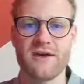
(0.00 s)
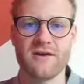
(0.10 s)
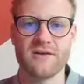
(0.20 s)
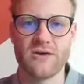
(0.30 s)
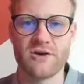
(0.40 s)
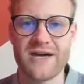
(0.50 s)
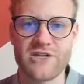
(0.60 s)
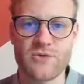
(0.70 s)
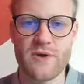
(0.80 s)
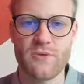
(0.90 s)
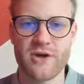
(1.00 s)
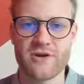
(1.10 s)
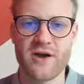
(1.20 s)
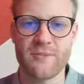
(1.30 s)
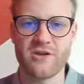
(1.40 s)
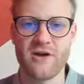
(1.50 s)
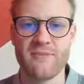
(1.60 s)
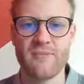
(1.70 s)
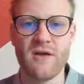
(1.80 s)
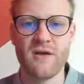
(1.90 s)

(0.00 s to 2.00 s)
uh, your country where you're coming, num,